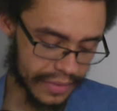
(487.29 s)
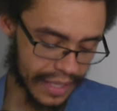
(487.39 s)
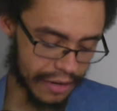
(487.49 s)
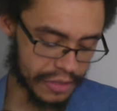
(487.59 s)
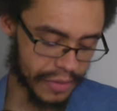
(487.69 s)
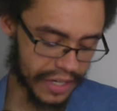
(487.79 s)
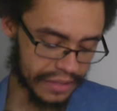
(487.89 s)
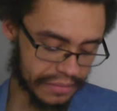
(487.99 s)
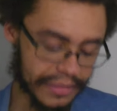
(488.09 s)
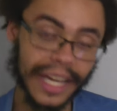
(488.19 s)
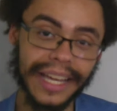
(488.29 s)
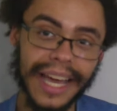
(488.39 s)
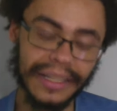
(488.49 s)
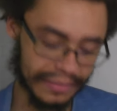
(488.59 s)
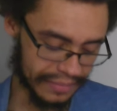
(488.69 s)
And I responded,
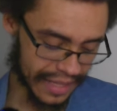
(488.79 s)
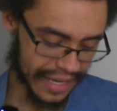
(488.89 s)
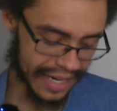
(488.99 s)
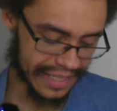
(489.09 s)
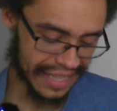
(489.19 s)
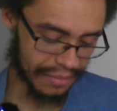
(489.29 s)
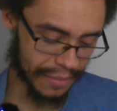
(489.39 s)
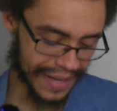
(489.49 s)
KK. And then I sent them